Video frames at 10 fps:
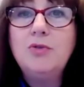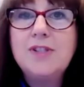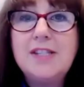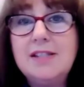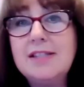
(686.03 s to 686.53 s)

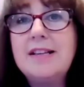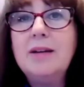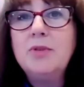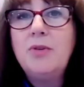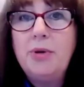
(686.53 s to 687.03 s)
overseas
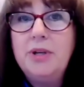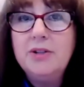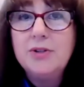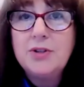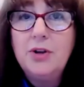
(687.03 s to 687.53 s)
assignment 3
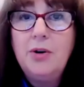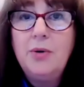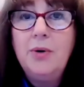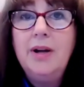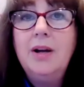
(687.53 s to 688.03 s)
years ago,